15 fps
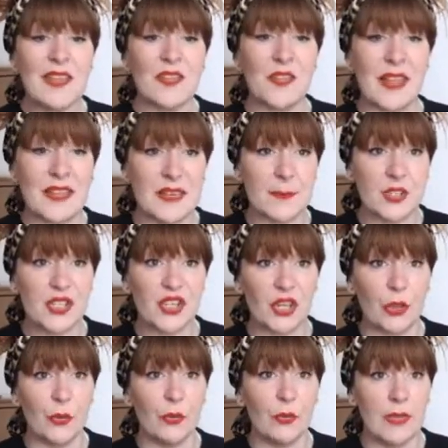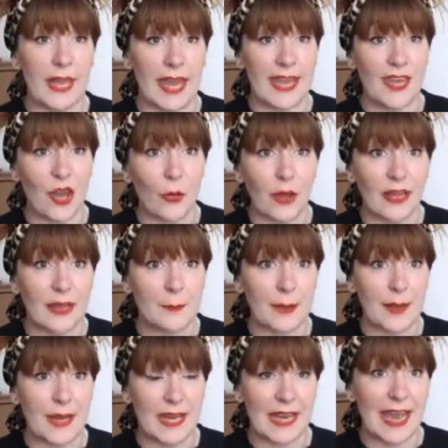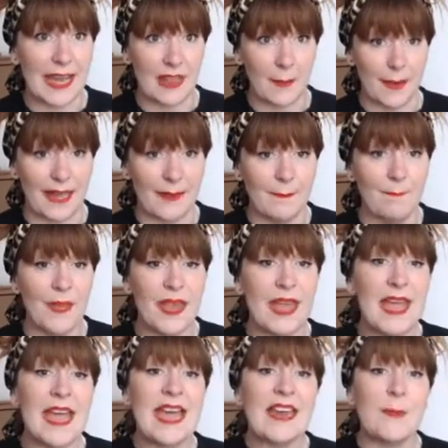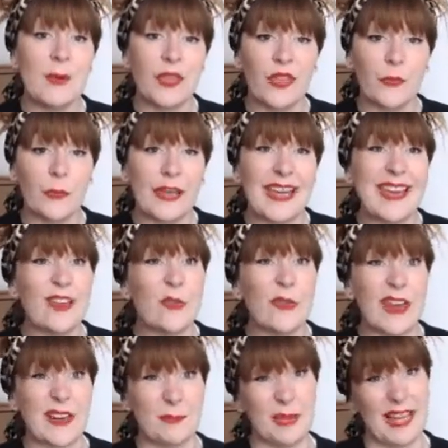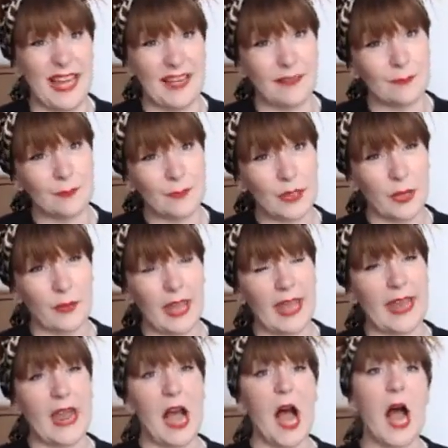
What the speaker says: So that's number 2, okay? Yoga can be in the bed. Number 3, create a plan, okay?